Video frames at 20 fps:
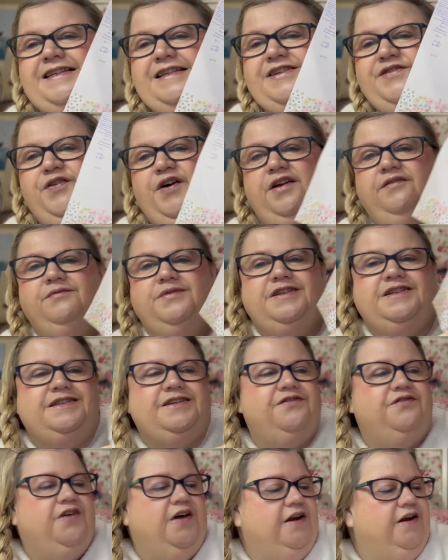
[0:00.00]
is fun, just
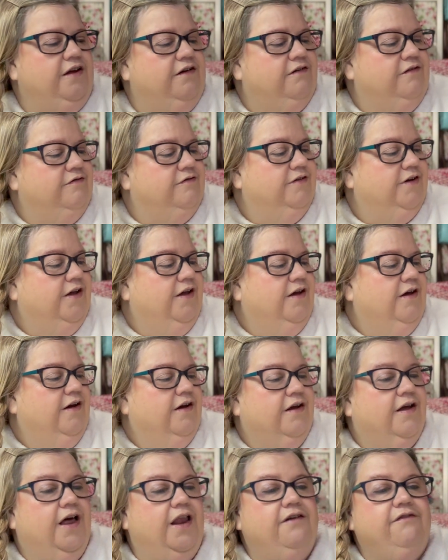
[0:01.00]
a fun little
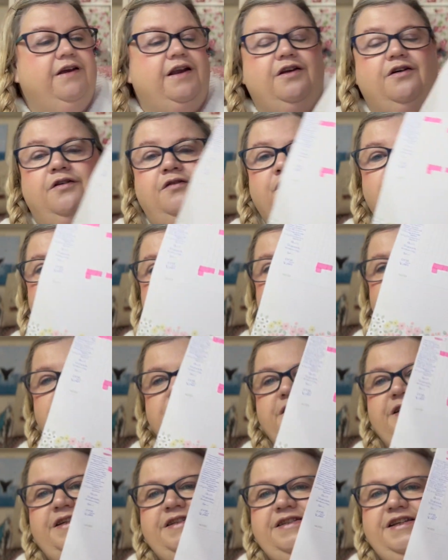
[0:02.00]
colouring of the
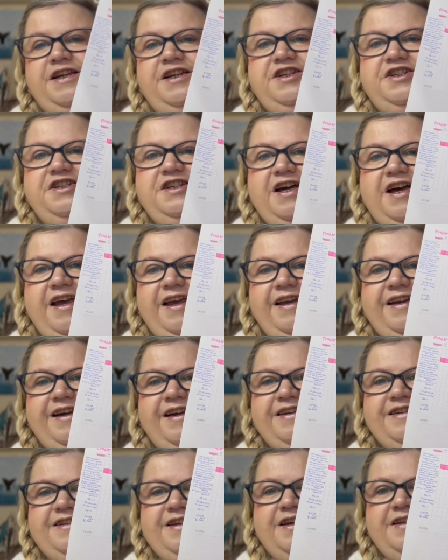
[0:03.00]
boxes each day
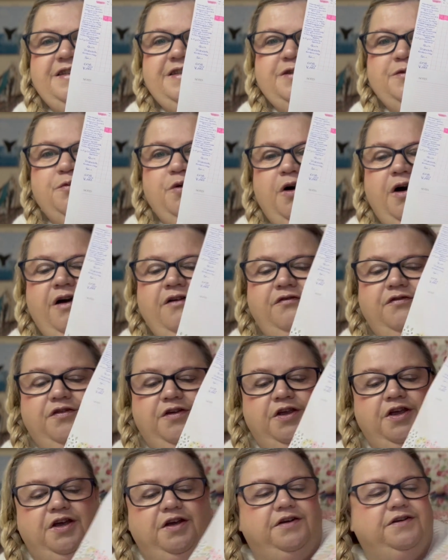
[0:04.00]
and as to what I've
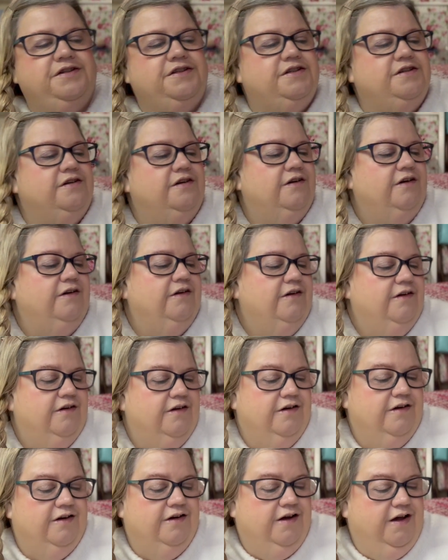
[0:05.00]
used.
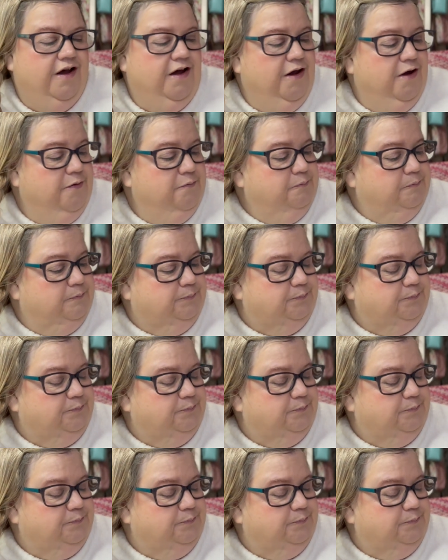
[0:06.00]
I